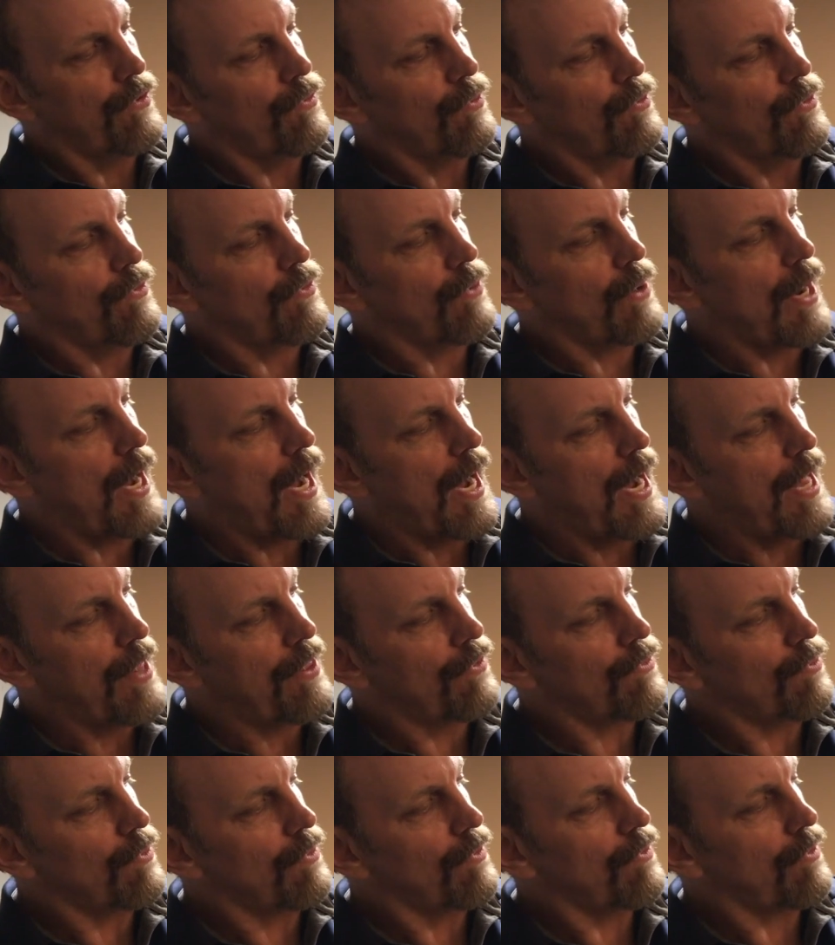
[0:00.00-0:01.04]
this one's high
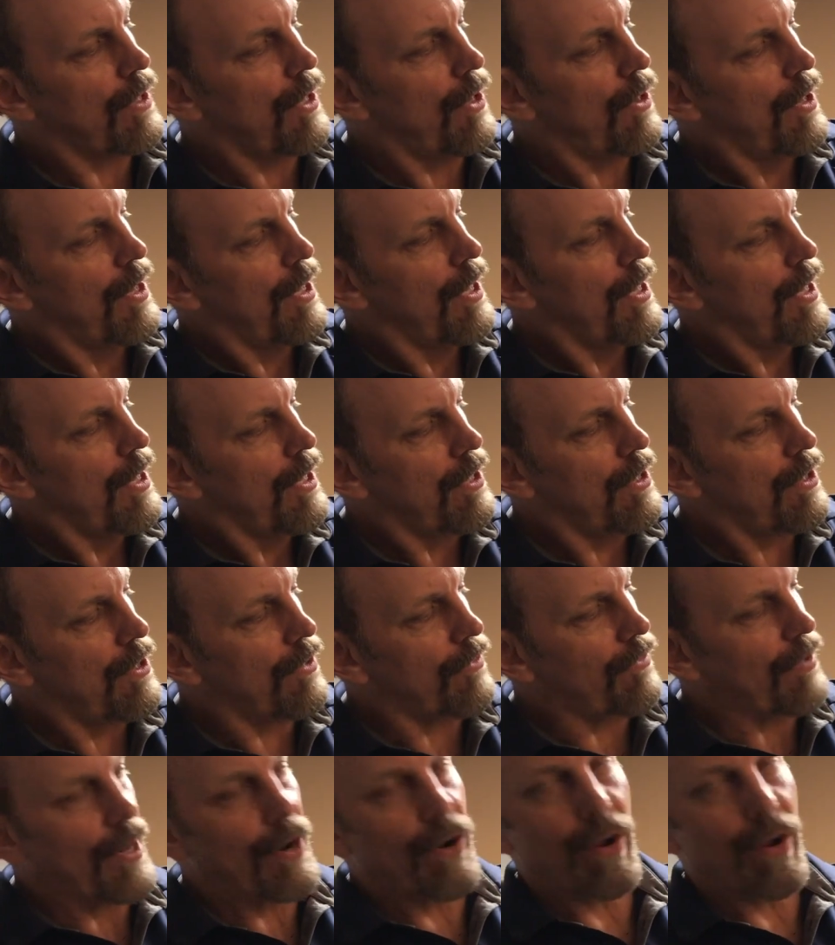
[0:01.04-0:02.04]
this one's low you notice